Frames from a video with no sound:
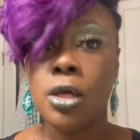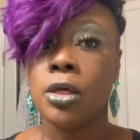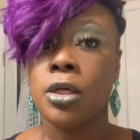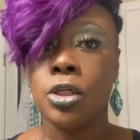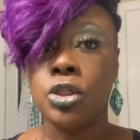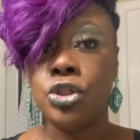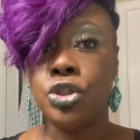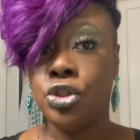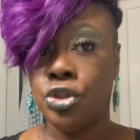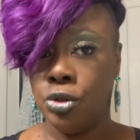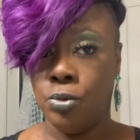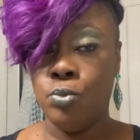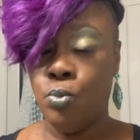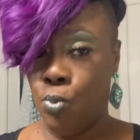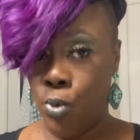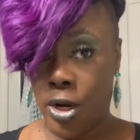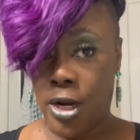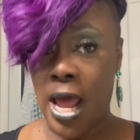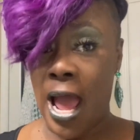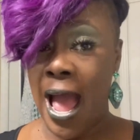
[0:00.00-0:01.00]
Because
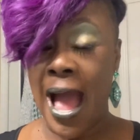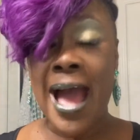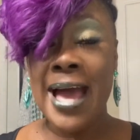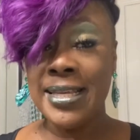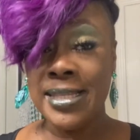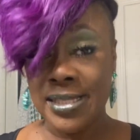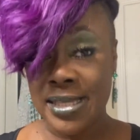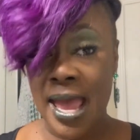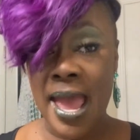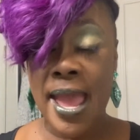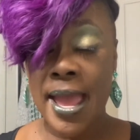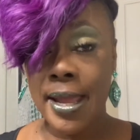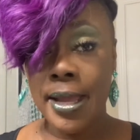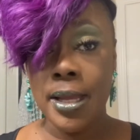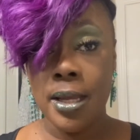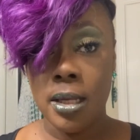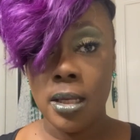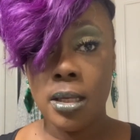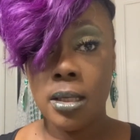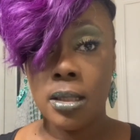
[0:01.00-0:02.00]
when I
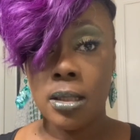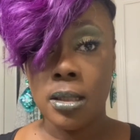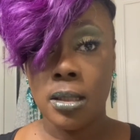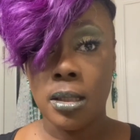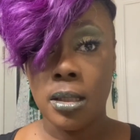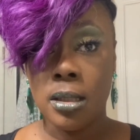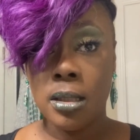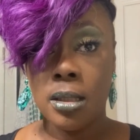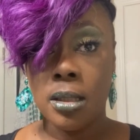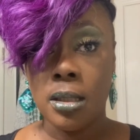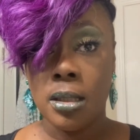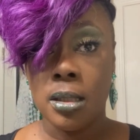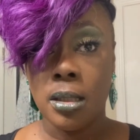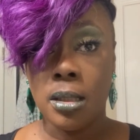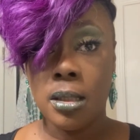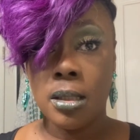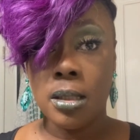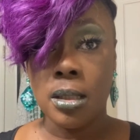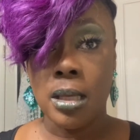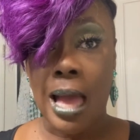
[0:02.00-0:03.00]
say
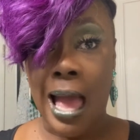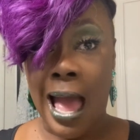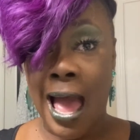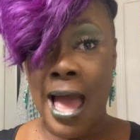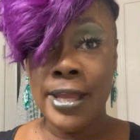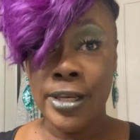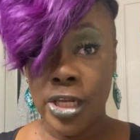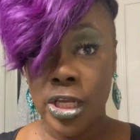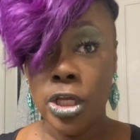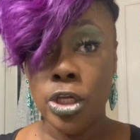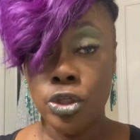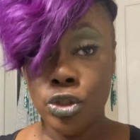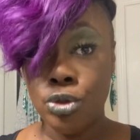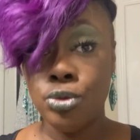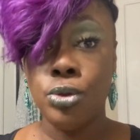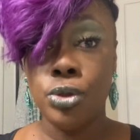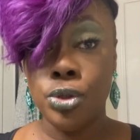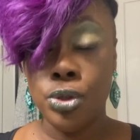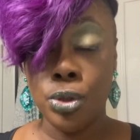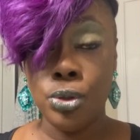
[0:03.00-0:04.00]
I need
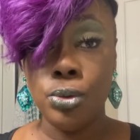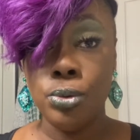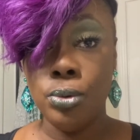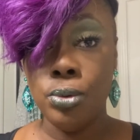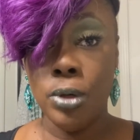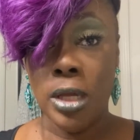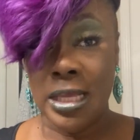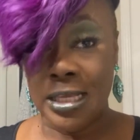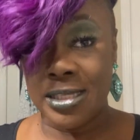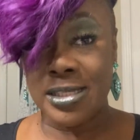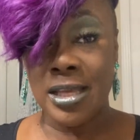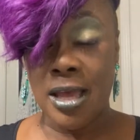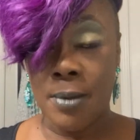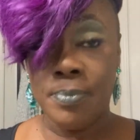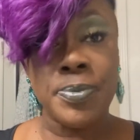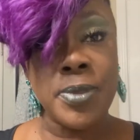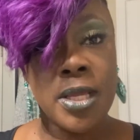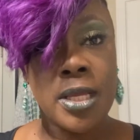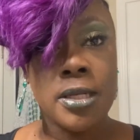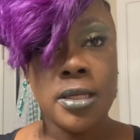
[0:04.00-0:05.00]
you to do
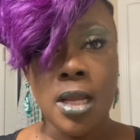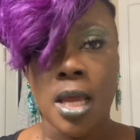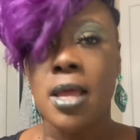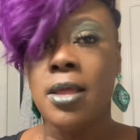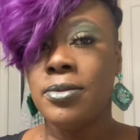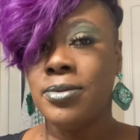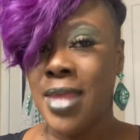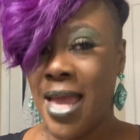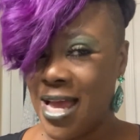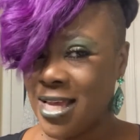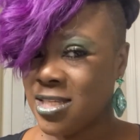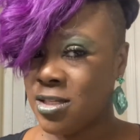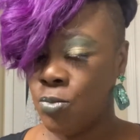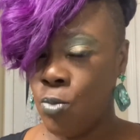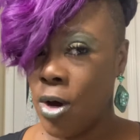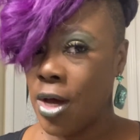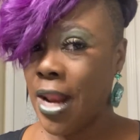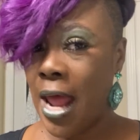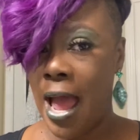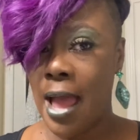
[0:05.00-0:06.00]
something, that's
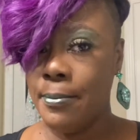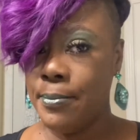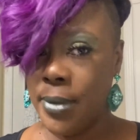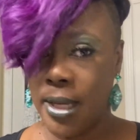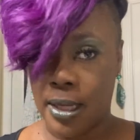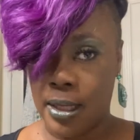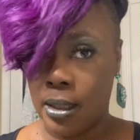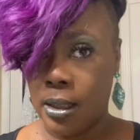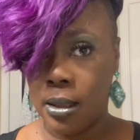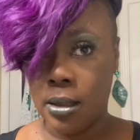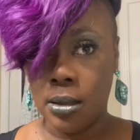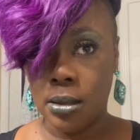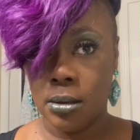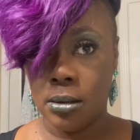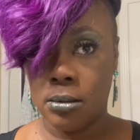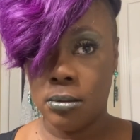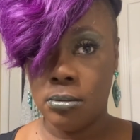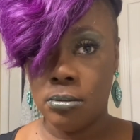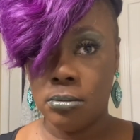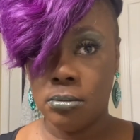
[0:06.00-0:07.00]
what I mean.
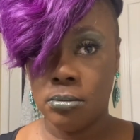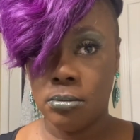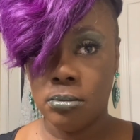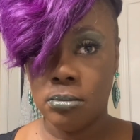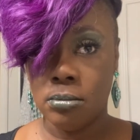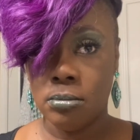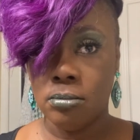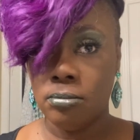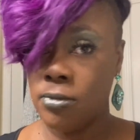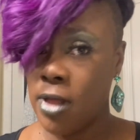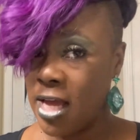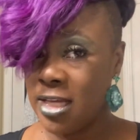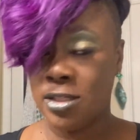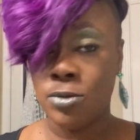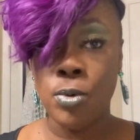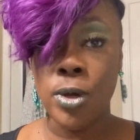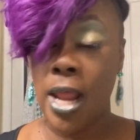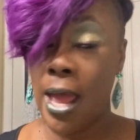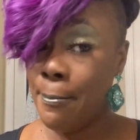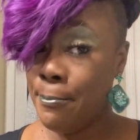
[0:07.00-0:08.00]

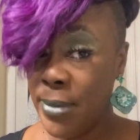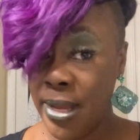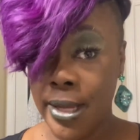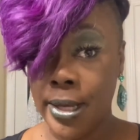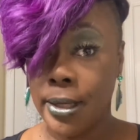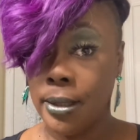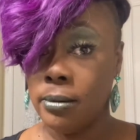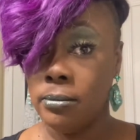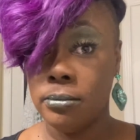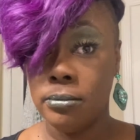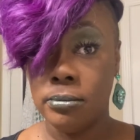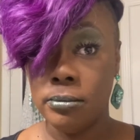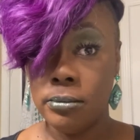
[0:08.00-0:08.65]
That's what I meant.